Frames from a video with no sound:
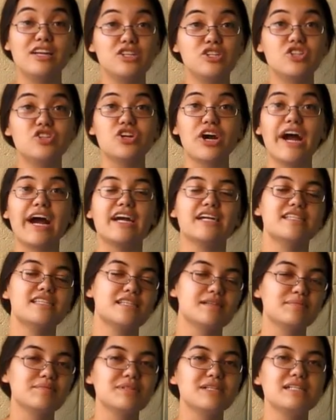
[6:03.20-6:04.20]
and dry,
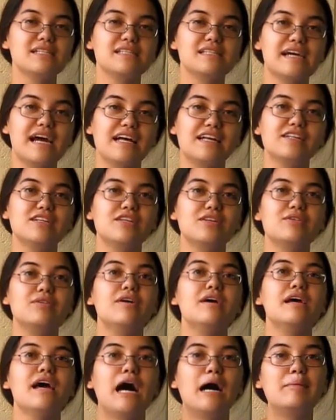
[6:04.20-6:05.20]
simply telling you
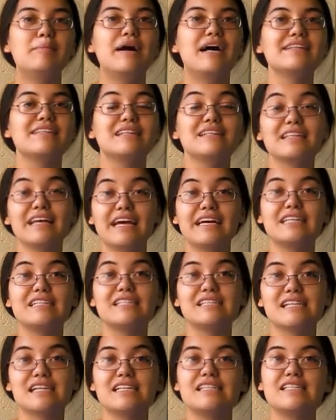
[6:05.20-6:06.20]
about the
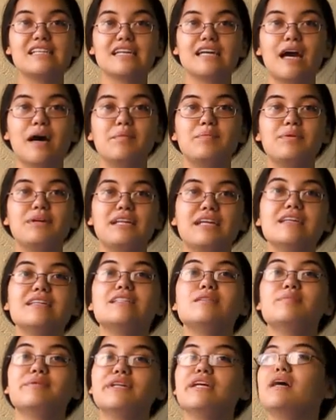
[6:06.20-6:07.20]
latest things the company
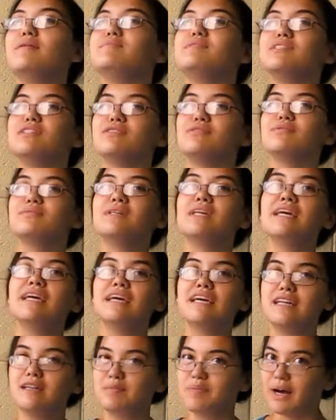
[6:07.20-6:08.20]
has been up to,
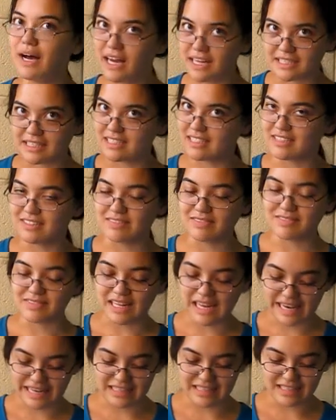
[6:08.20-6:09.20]
in a positive
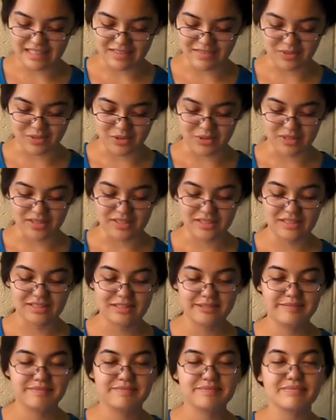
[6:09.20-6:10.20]
light, of
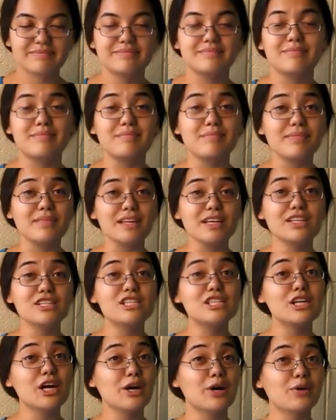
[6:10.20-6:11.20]
course.
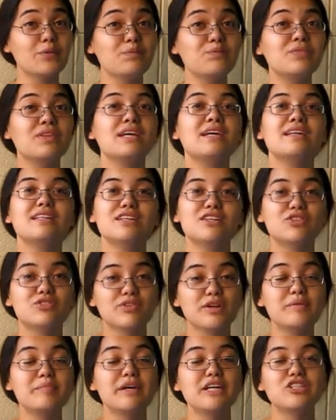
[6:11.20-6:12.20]
So, the
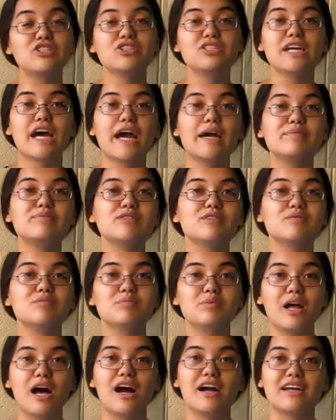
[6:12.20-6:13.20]
three major types of
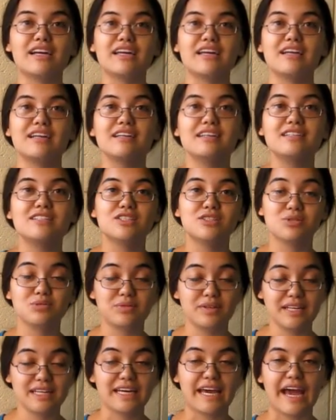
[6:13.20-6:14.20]
blogging, to
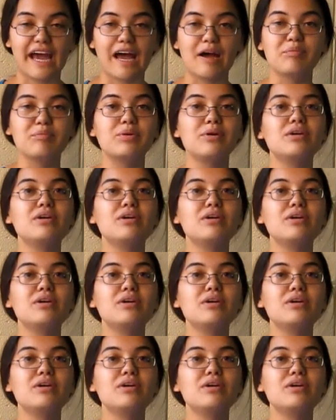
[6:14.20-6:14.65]
recap,